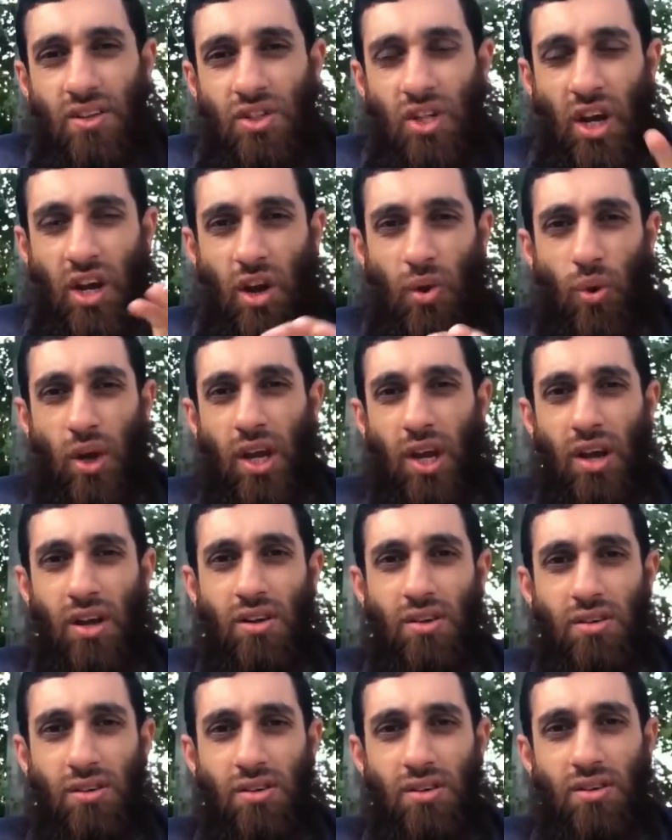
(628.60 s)
Taraweeh
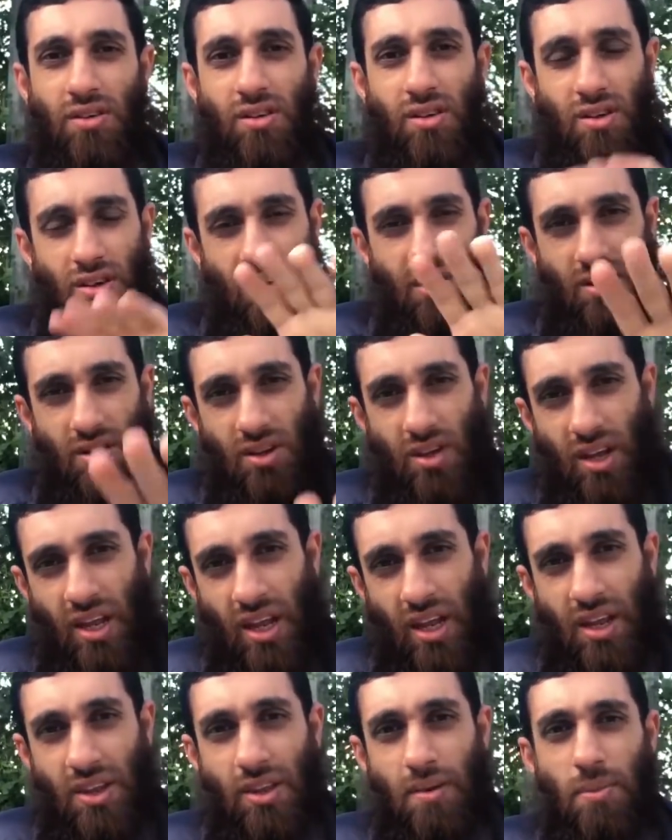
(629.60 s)

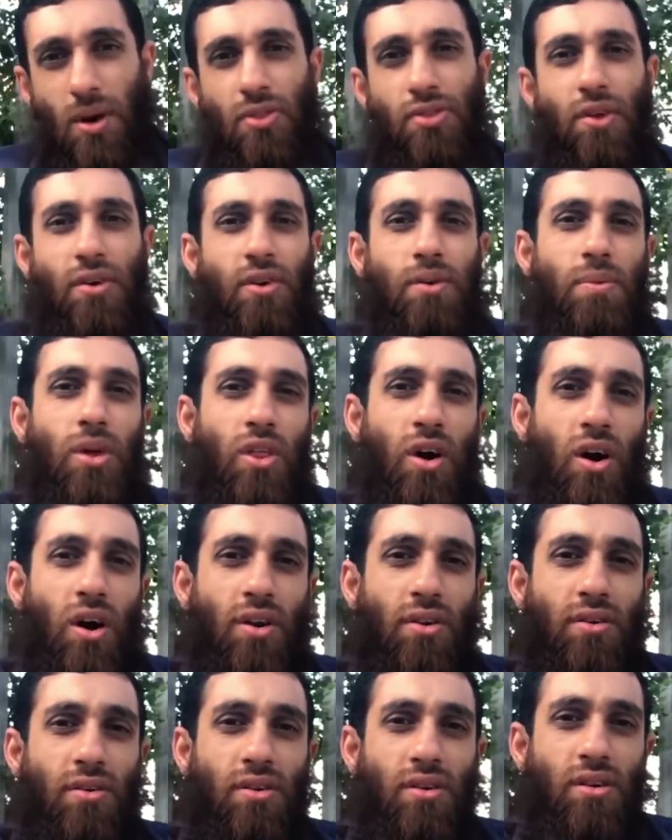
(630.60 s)
in the month of
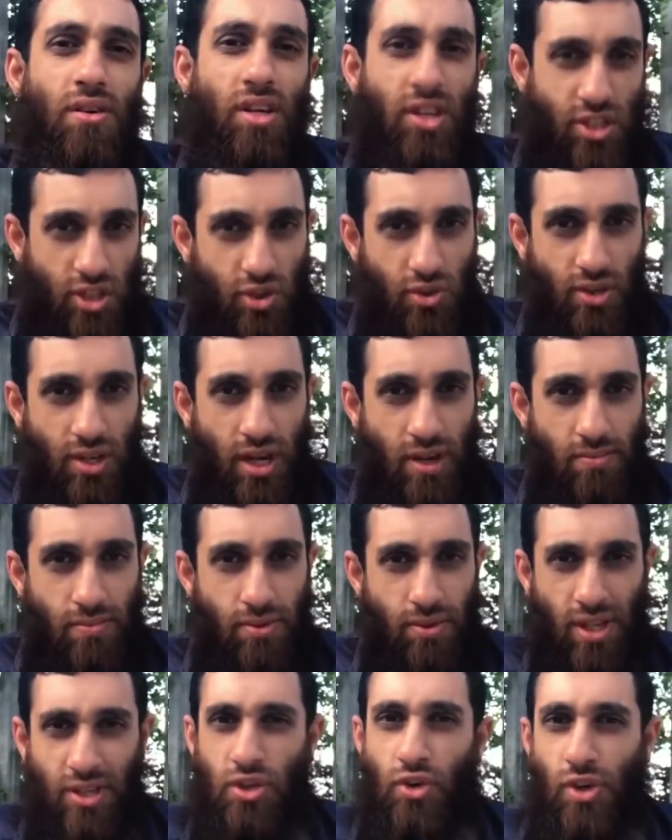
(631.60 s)
Ramadan is sunnah.
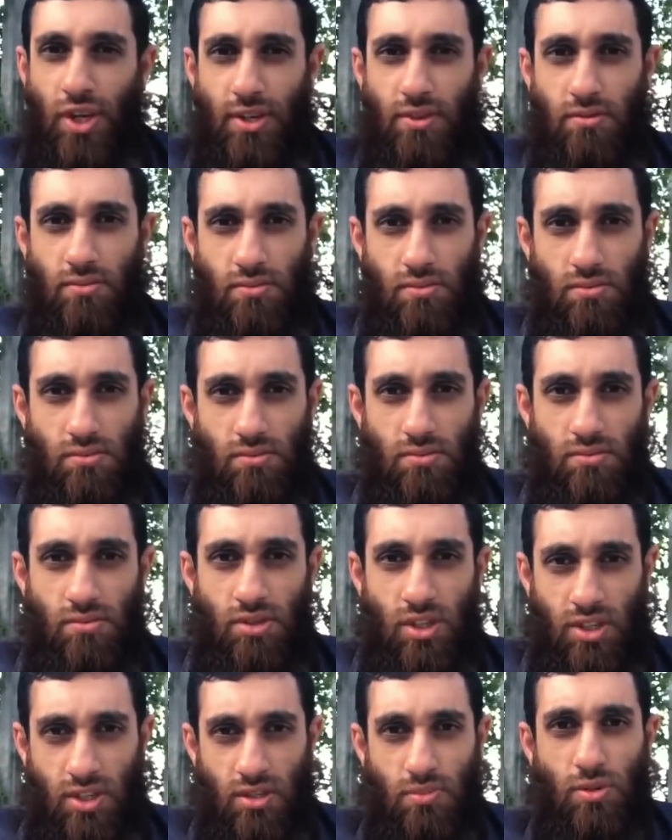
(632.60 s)
So that's creed,
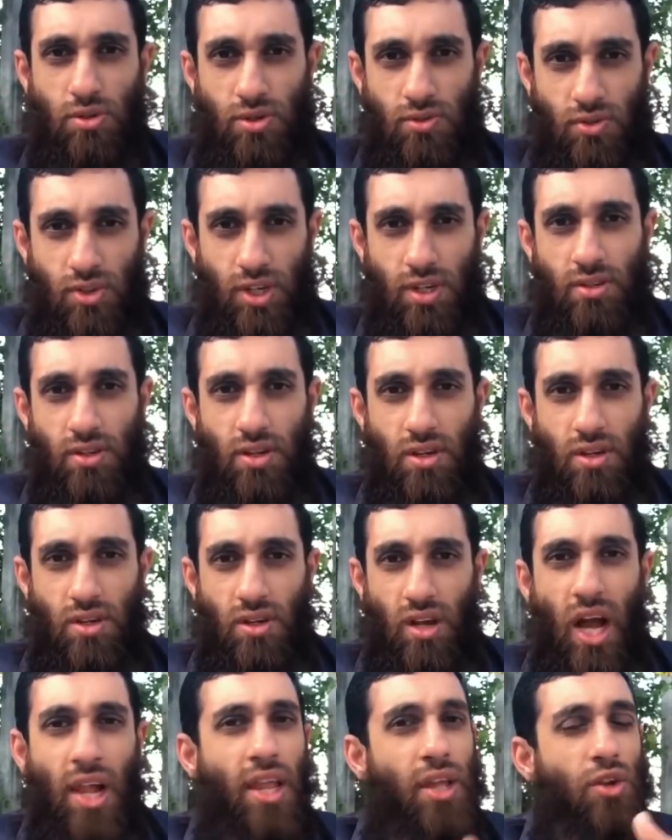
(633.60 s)
because in the books of creed.
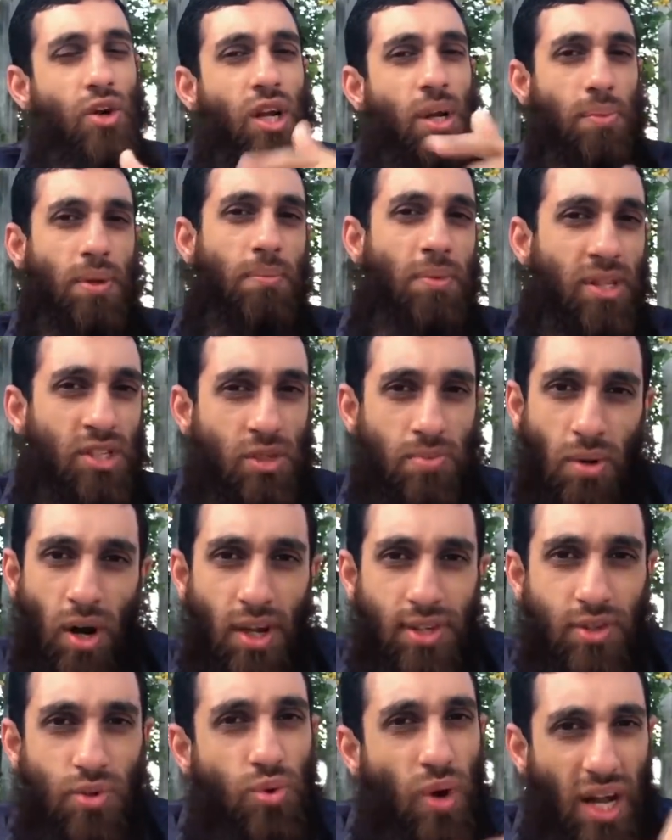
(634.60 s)
And you're going to be a bit
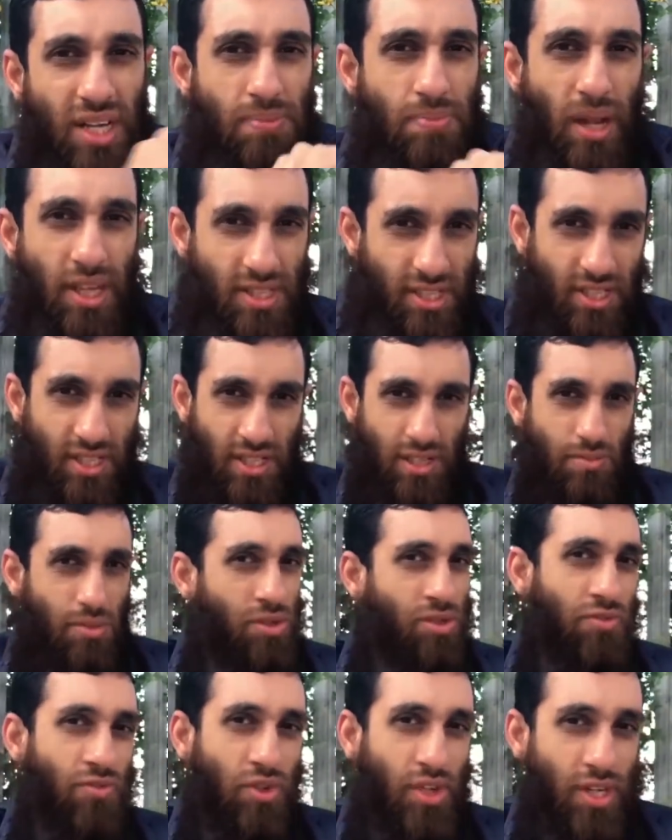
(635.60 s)
surprised who has placed this in the
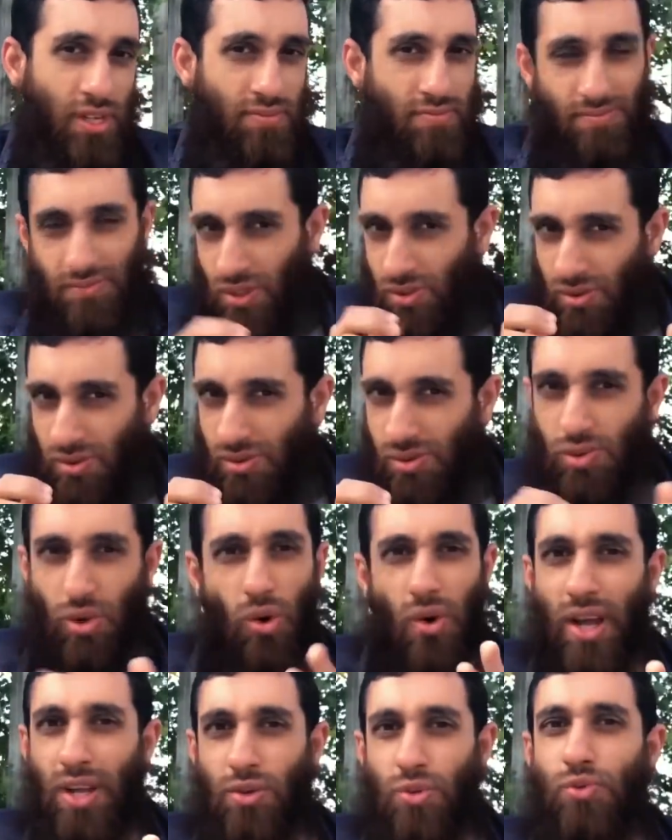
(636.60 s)
books of creed. Ooh,
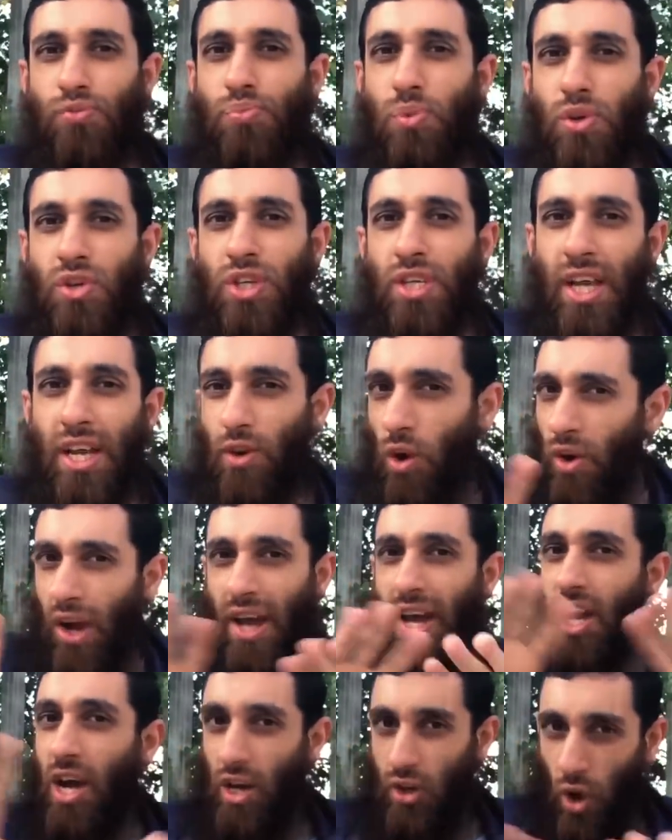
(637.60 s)
don't get too pushy yet.
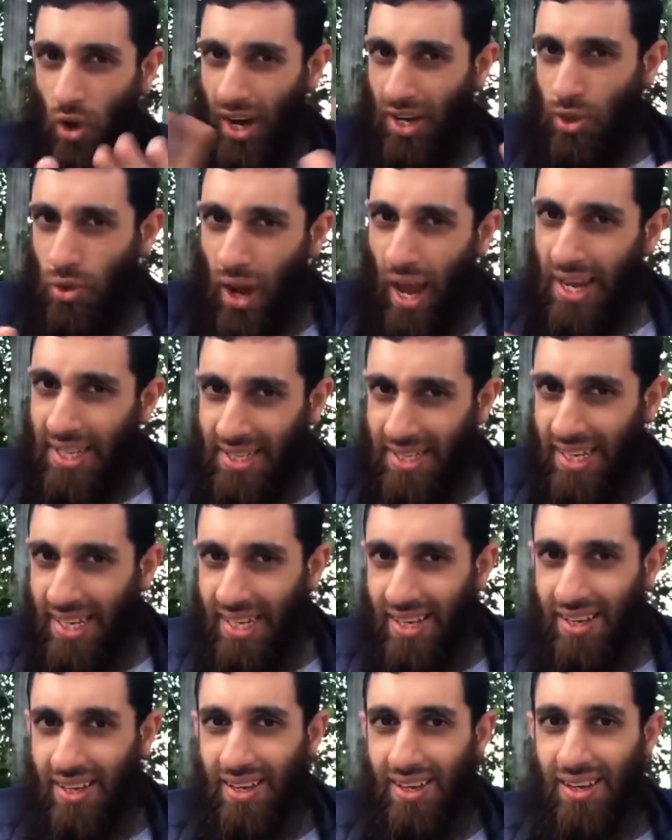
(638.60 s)
Don't get too
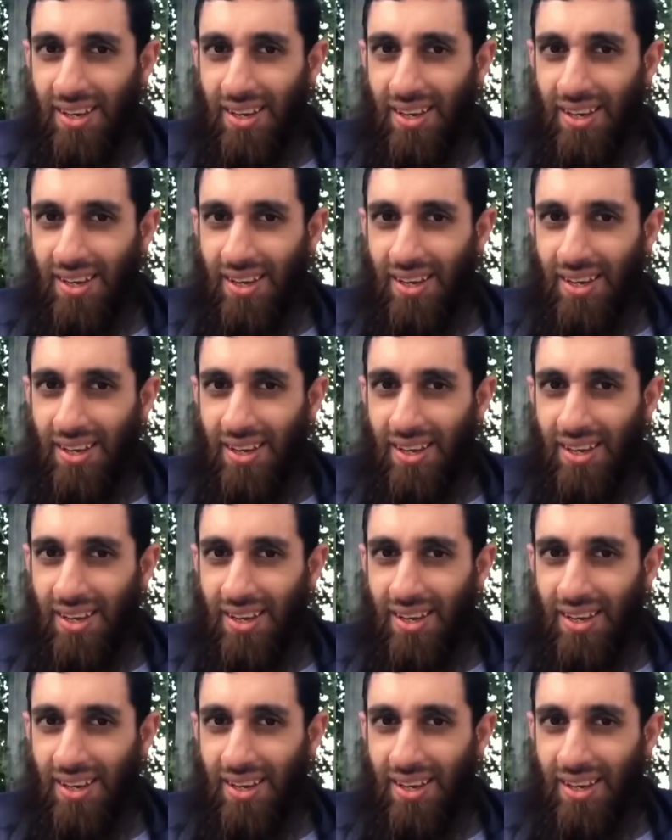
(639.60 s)
hasty.